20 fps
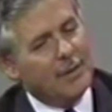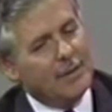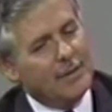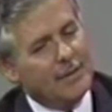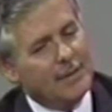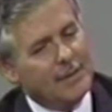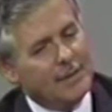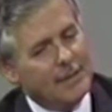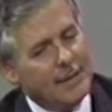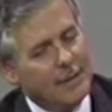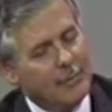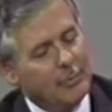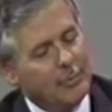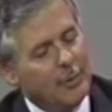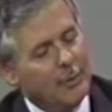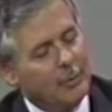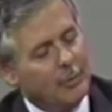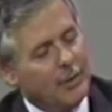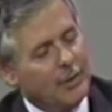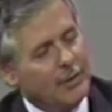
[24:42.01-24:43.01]
as that
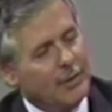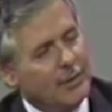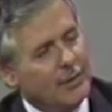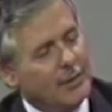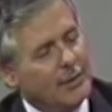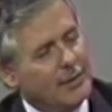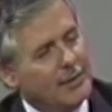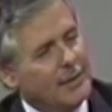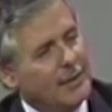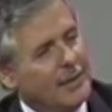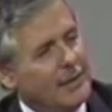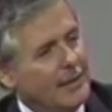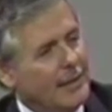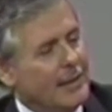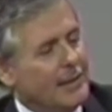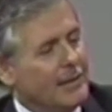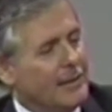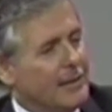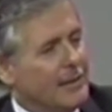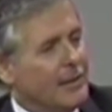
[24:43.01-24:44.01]
preparation goes, in
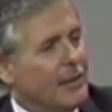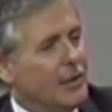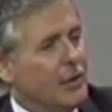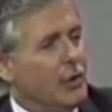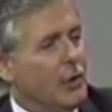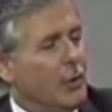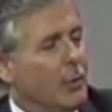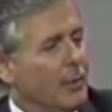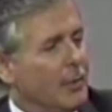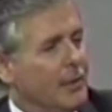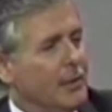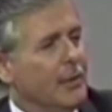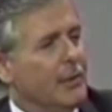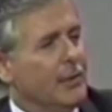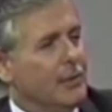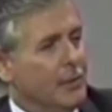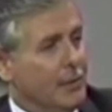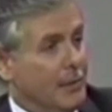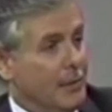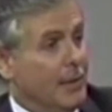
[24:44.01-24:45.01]
essence, then you know what the
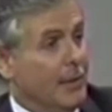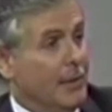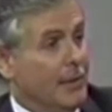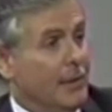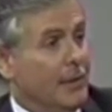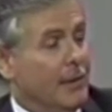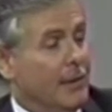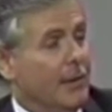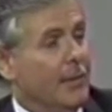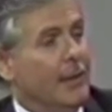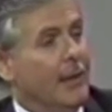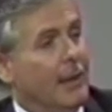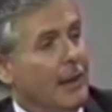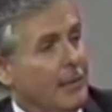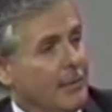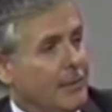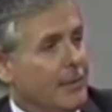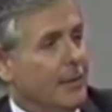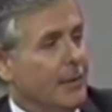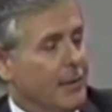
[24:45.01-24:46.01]
issues are that are coming
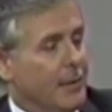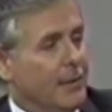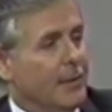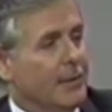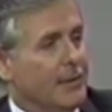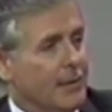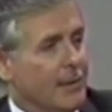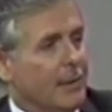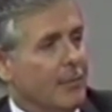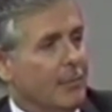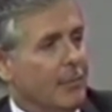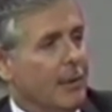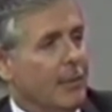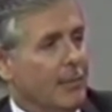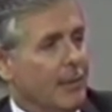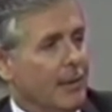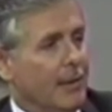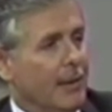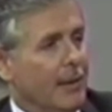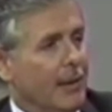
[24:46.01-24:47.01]
up, so you can start
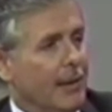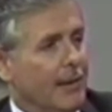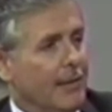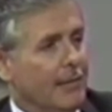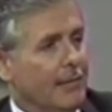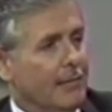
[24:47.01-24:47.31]
prepping that.